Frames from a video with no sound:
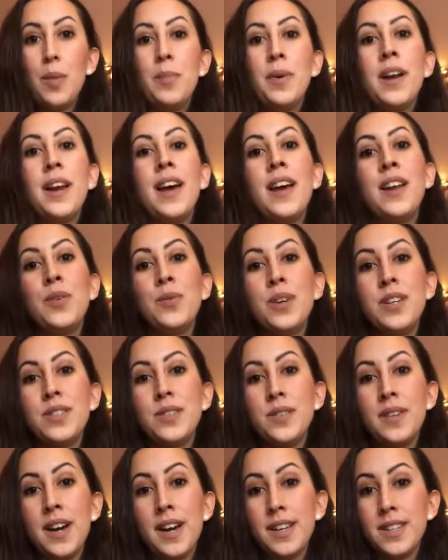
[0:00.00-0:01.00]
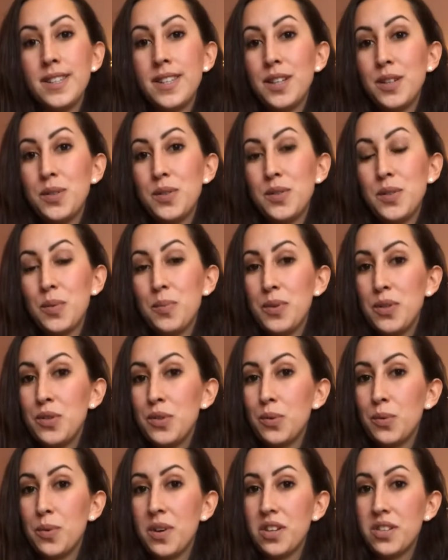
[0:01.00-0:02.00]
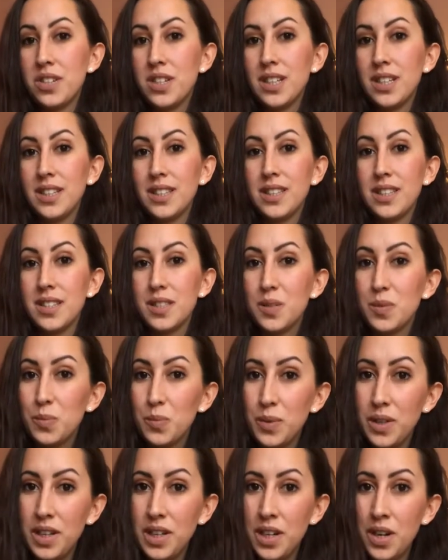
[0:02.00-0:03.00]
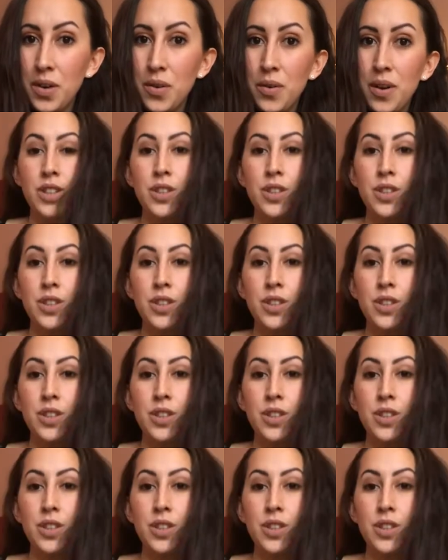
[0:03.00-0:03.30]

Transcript: But anyways, you guys, thank you so much for watching this video.